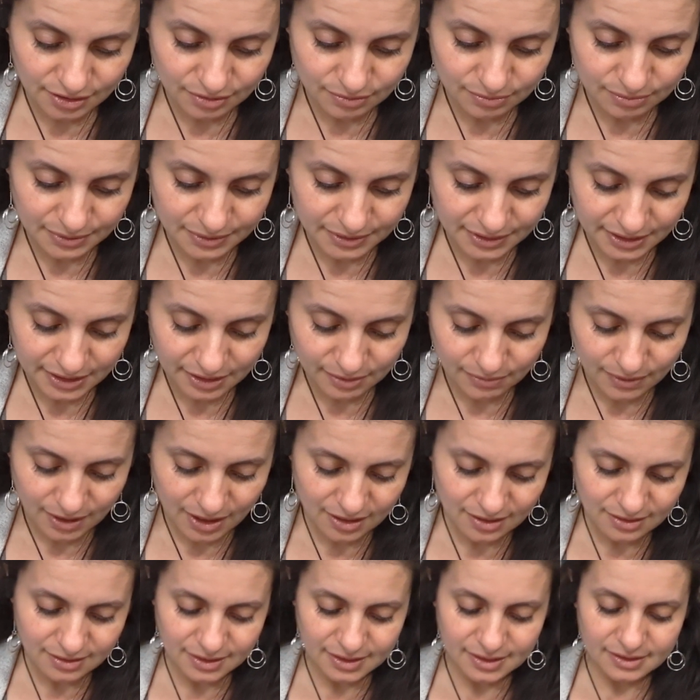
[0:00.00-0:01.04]
pretty
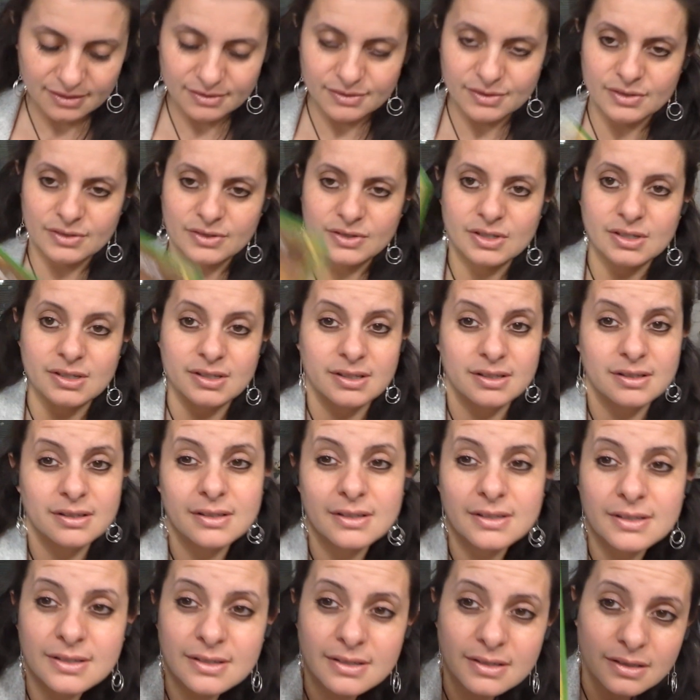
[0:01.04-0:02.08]
well. Like she's in
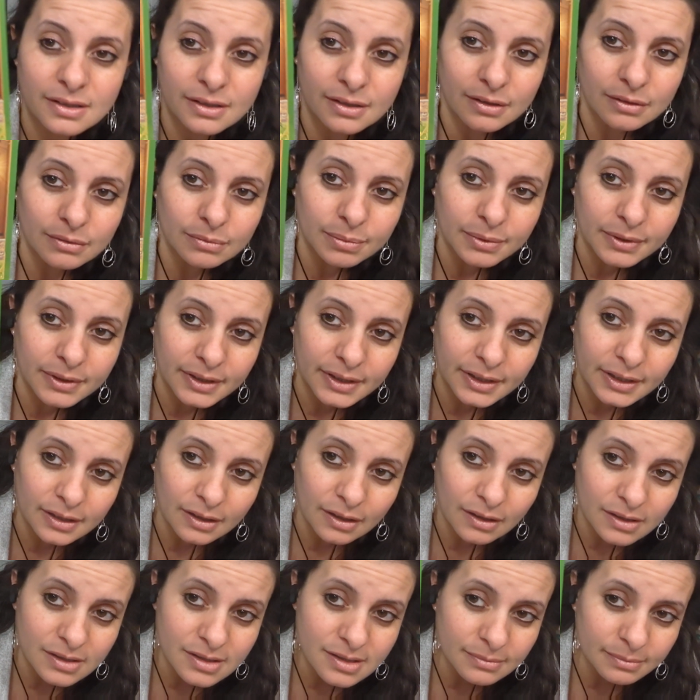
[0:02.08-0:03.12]
this, pretty
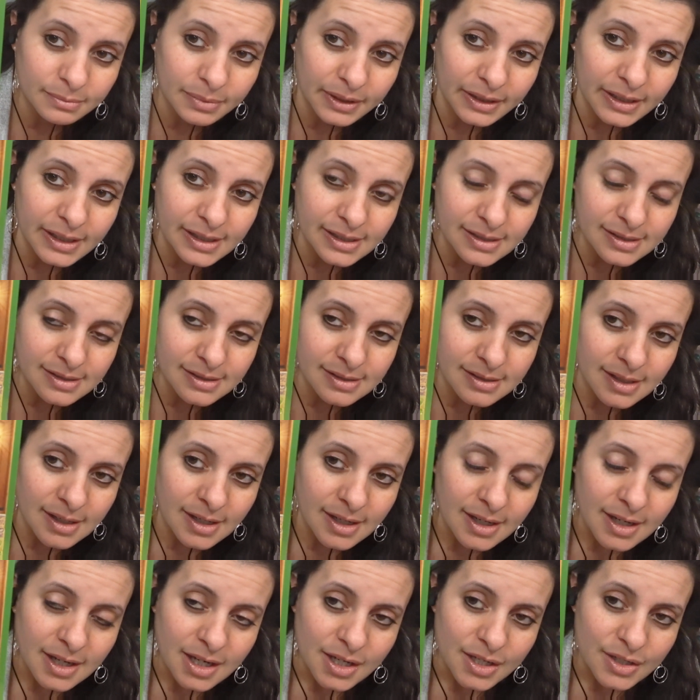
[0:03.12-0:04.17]
awesome place.
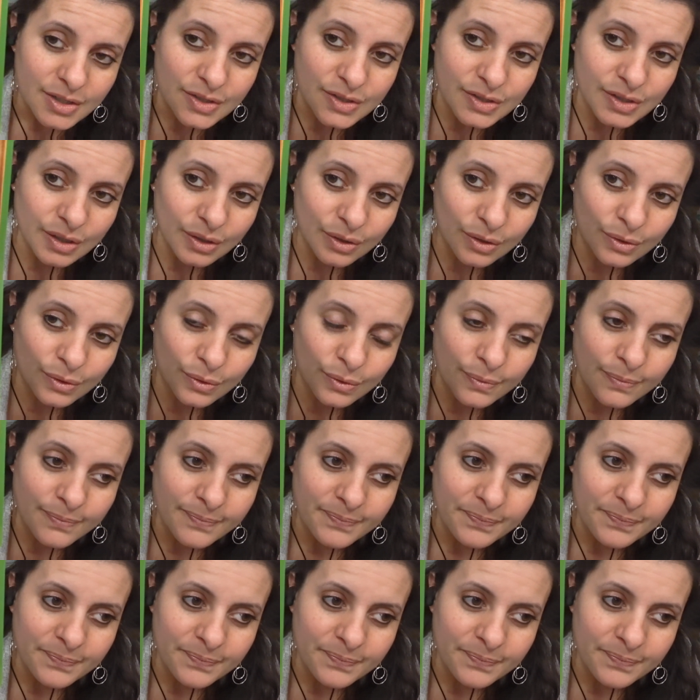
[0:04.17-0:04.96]
So